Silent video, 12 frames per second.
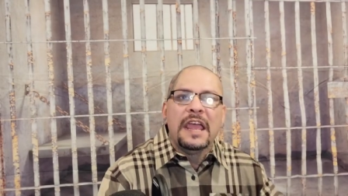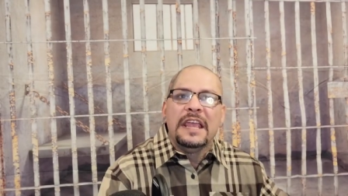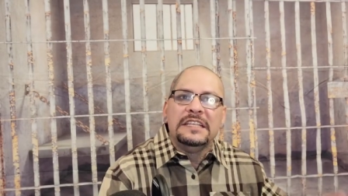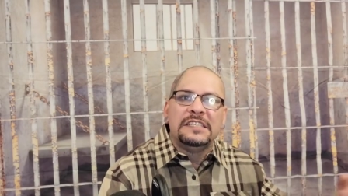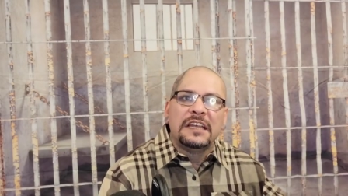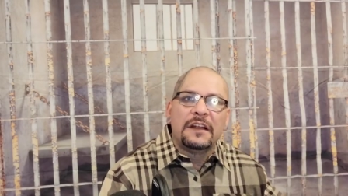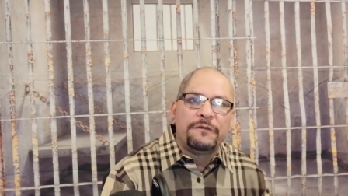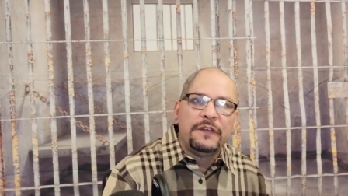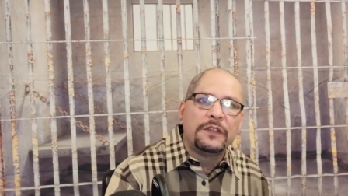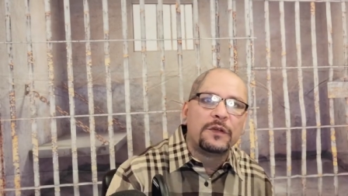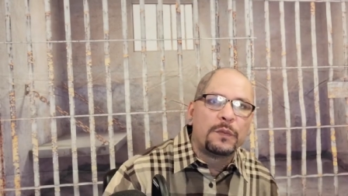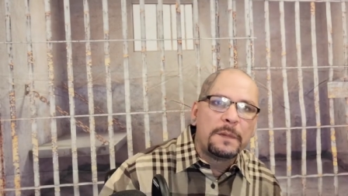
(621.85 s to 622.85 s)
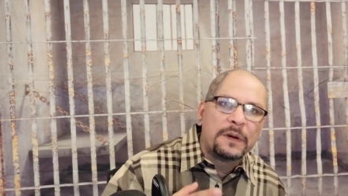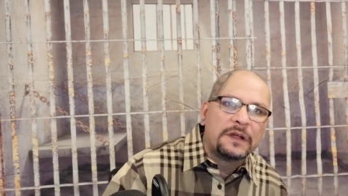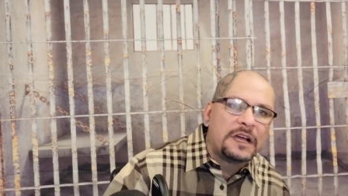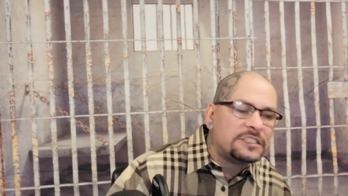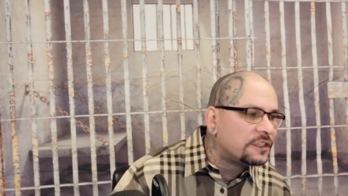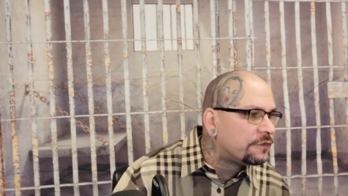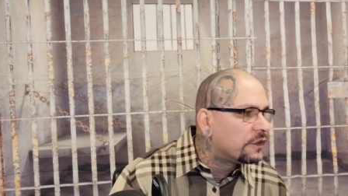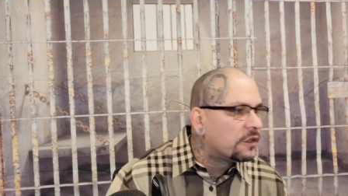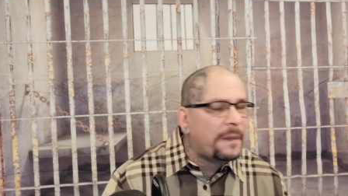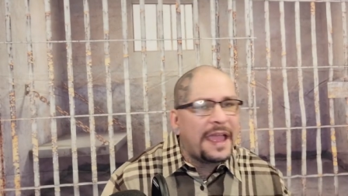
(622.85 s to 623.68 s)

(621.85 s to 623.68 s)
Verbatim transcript: He's going to feel the repercussions for the